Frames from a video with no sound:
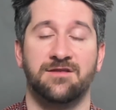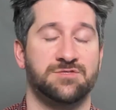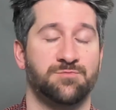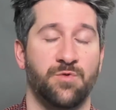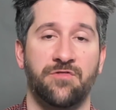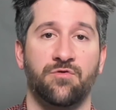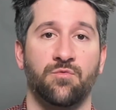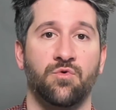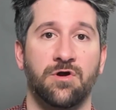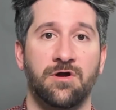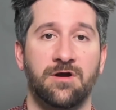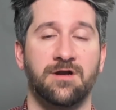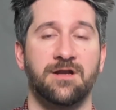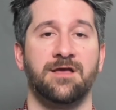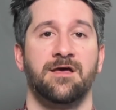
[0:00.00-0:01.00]
Spread the
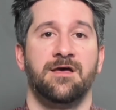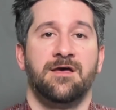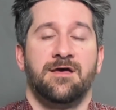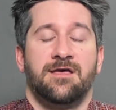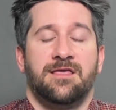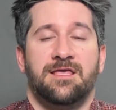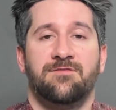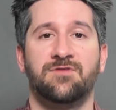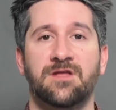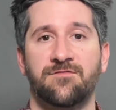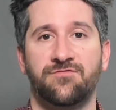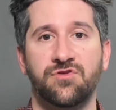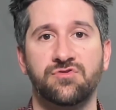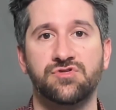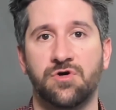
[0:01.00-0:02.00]
word, even if
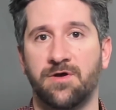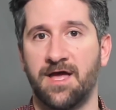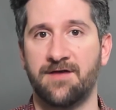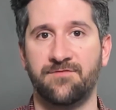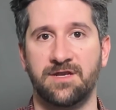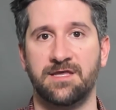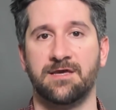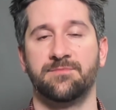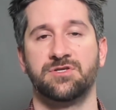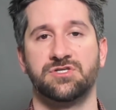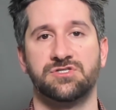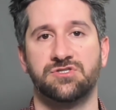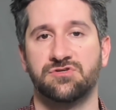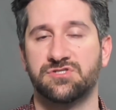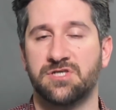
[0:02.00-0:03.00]
you don't have any
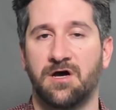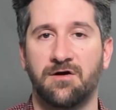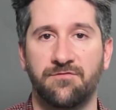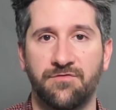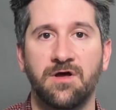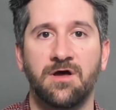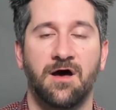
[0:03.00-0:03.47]
images yourself.